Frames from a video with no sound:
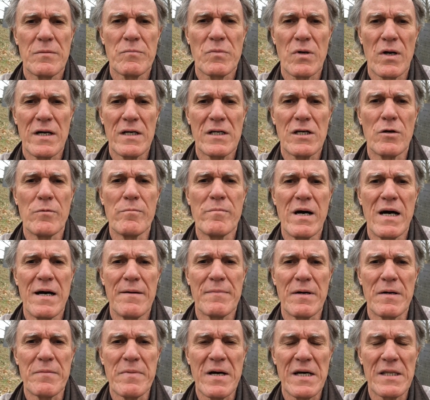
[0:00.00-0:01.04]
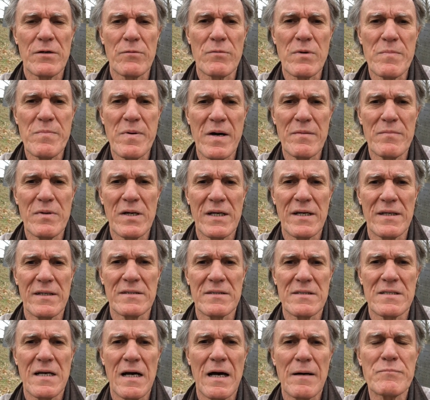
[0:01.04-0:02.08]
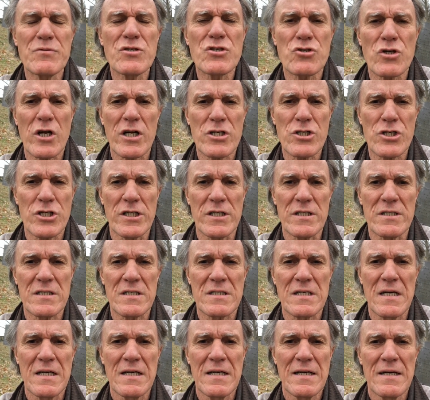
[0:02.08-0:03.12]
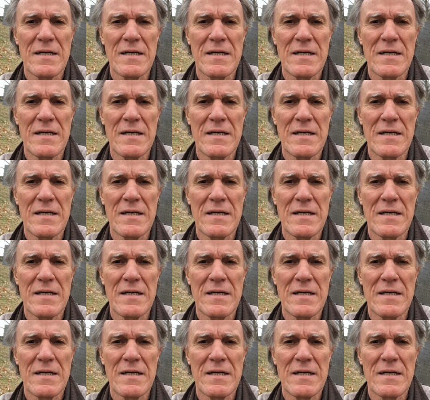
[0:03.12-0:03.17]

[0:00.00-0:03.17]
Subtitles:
Barack Obama by the Republicans, obstructionists,